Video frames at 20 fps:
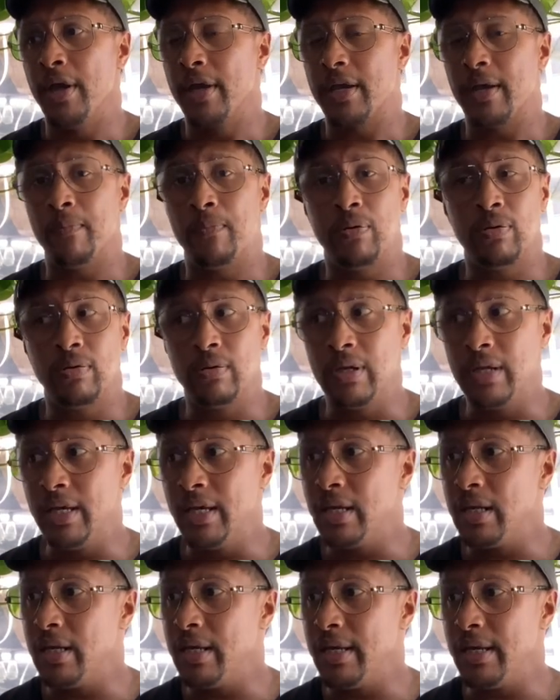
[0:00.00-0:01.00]

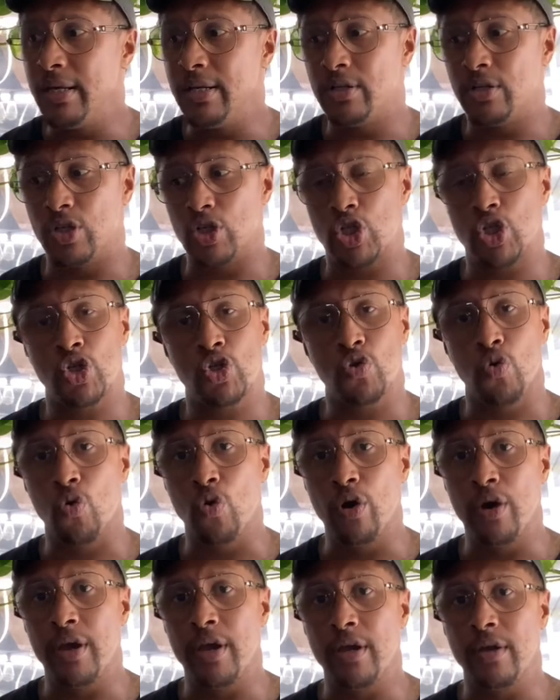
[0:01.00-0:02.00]
completely
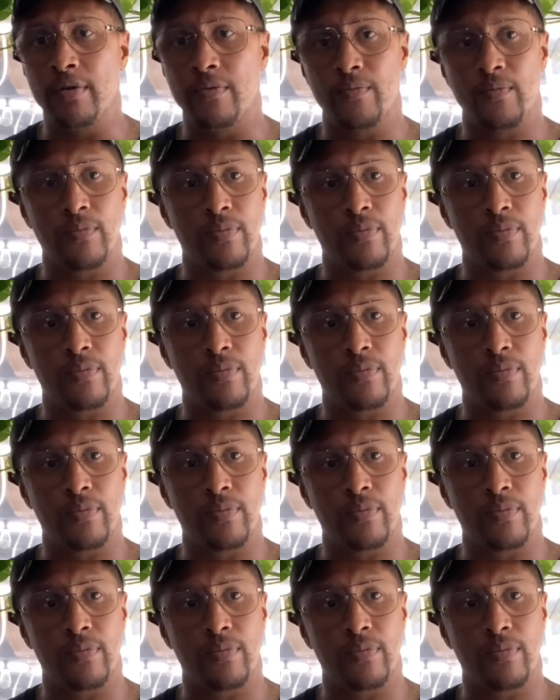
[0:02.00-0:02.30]
destroyed